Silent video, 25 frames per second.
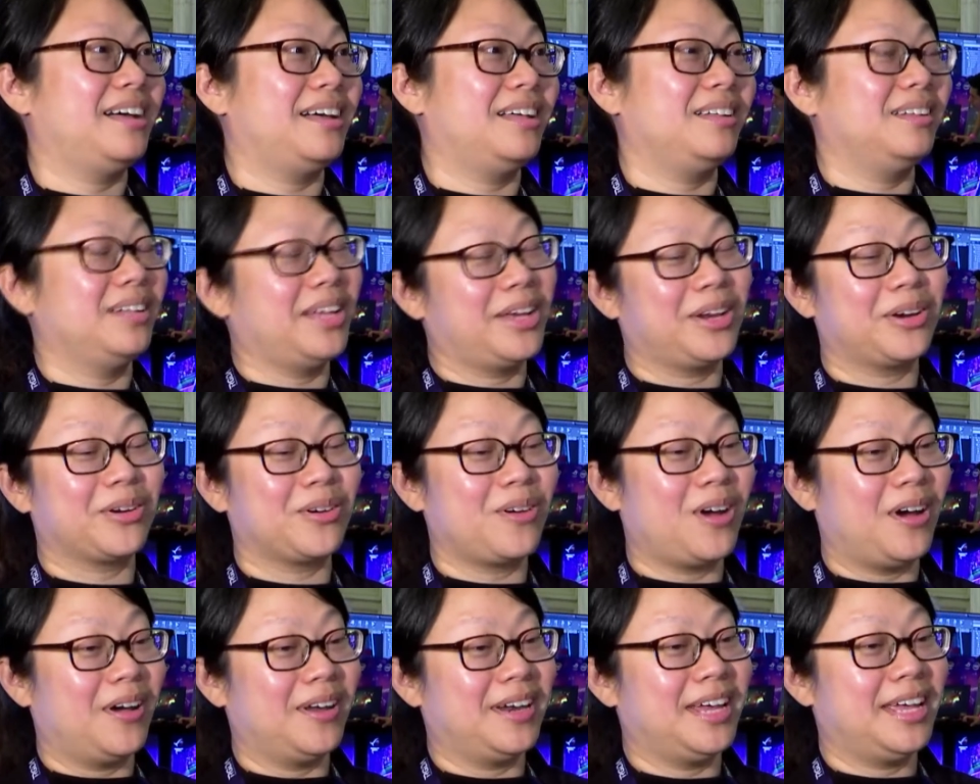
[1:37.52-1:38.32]
later
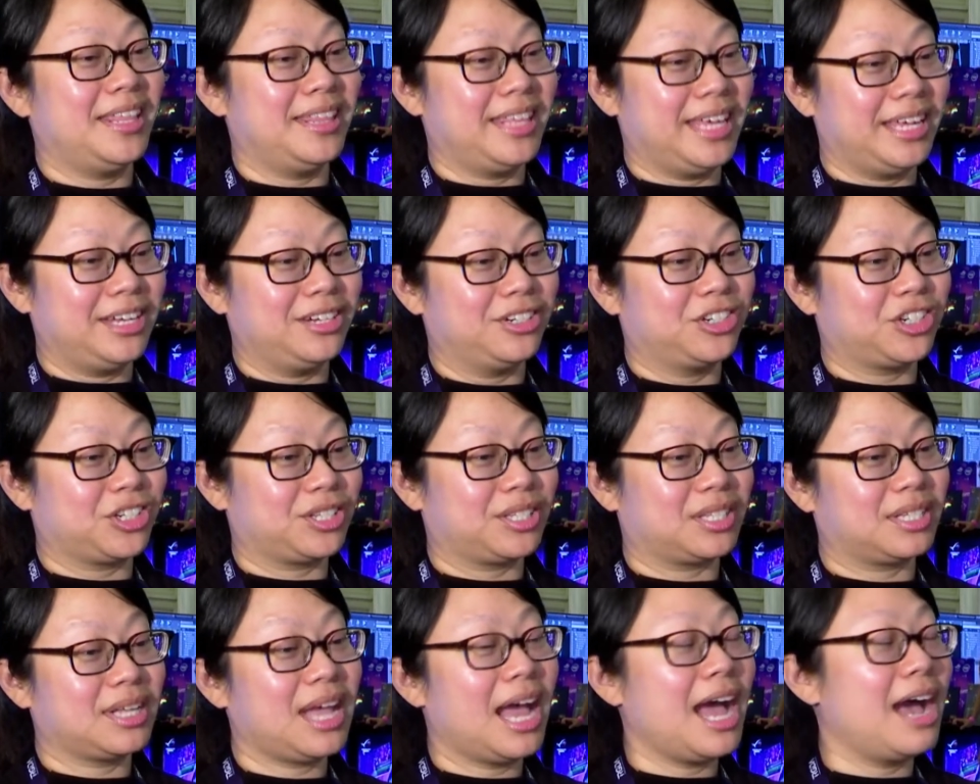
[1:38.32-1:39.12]
on, and then
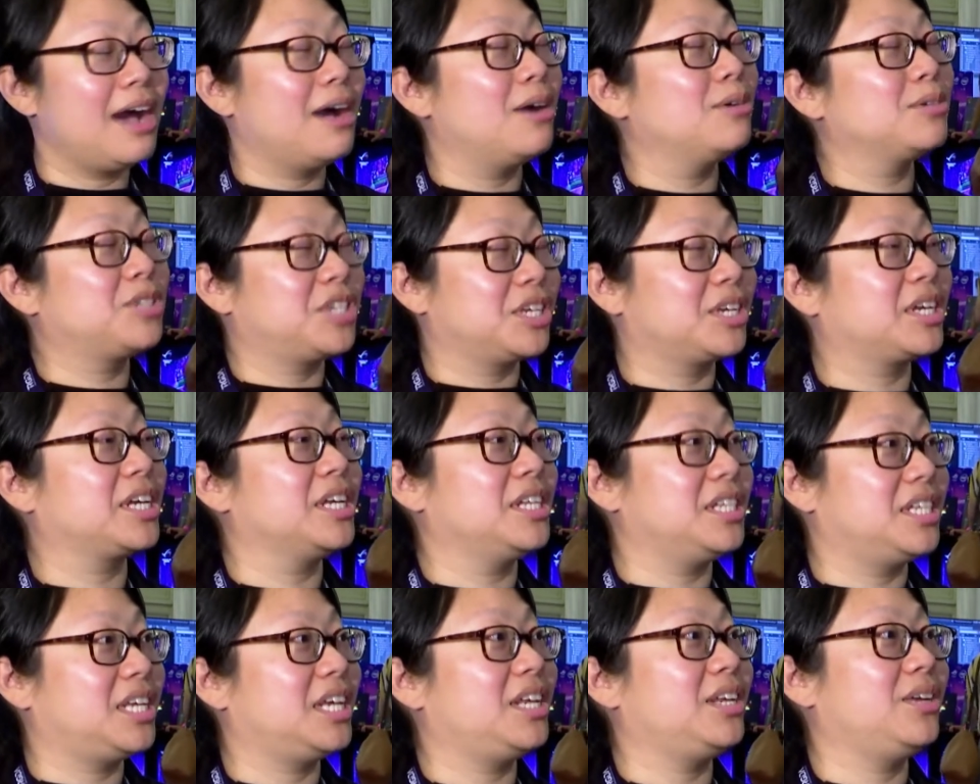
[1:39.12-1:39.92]
just how to
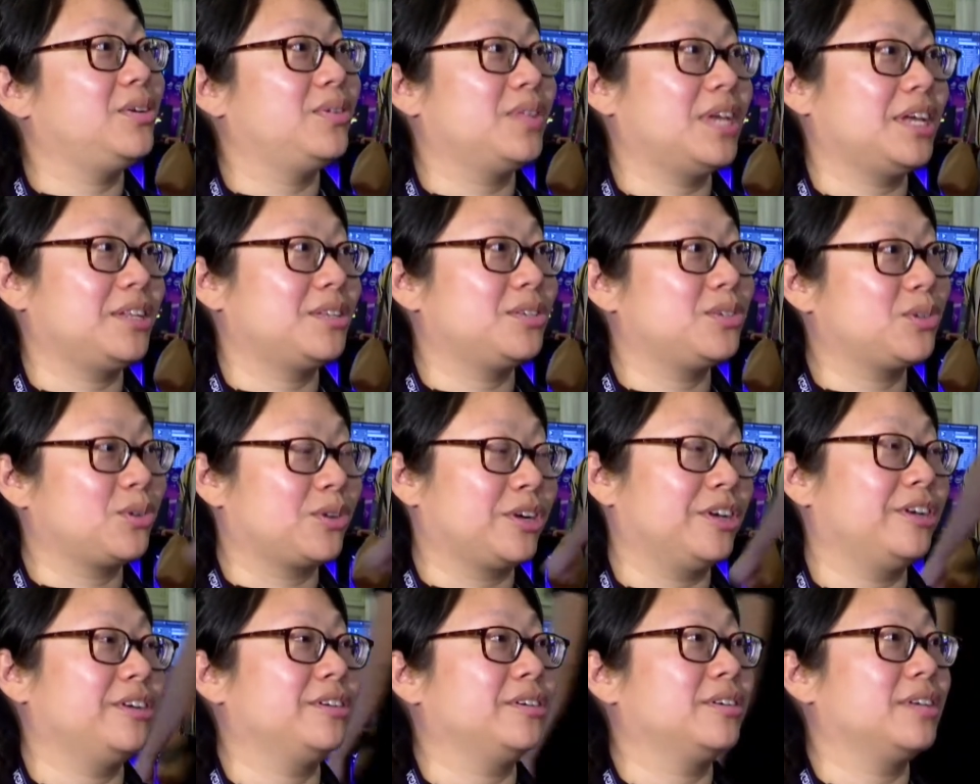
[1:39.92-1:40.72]
continue that
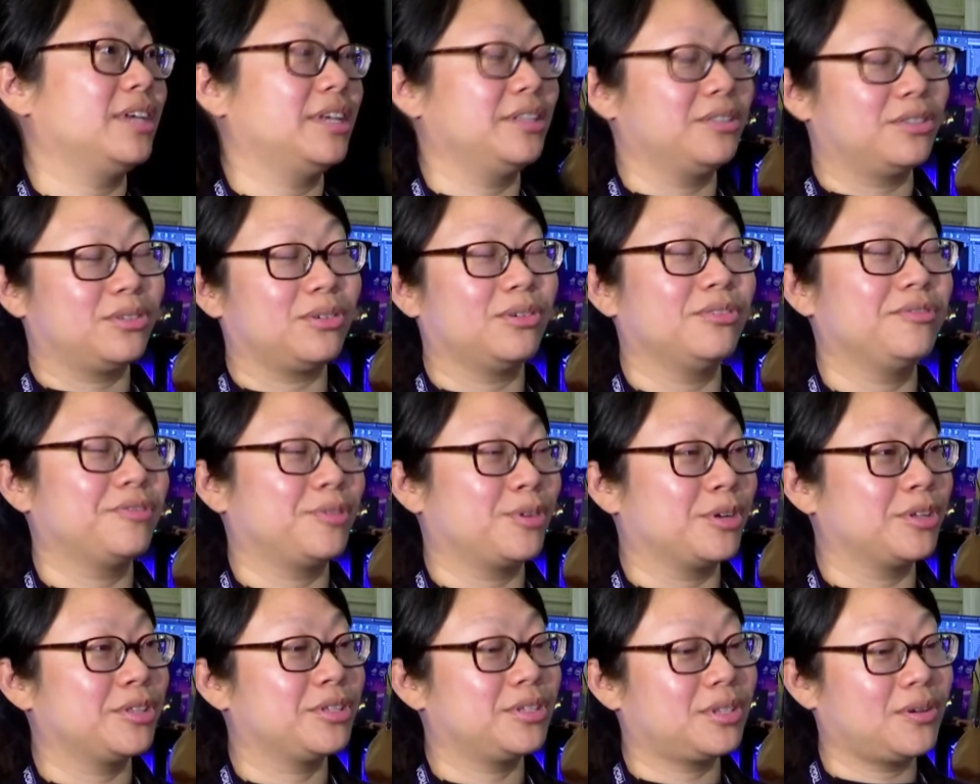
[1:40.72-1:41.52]
story and so forth.